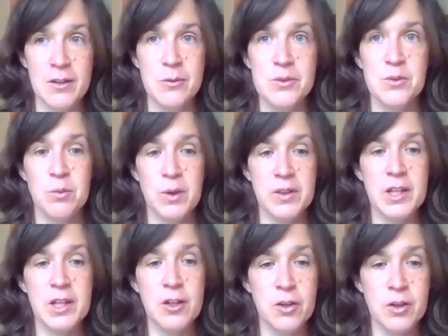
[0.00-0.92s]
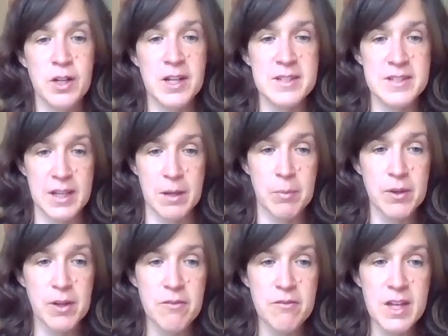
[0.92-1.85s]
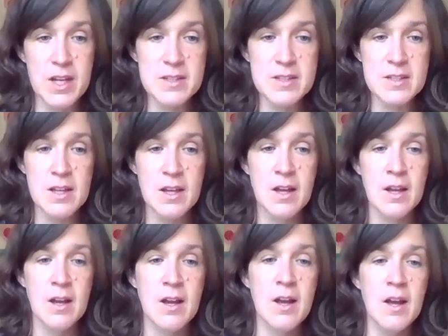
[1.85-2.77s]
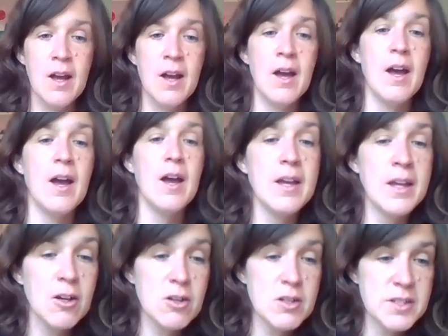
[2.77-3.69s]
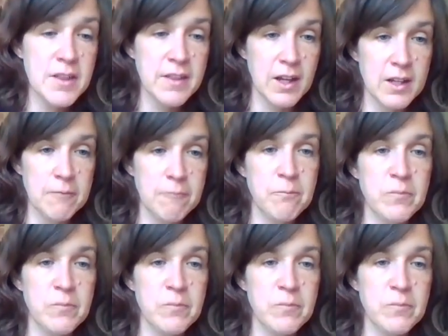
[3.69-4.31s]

who is a really good example of this. Here's the thing.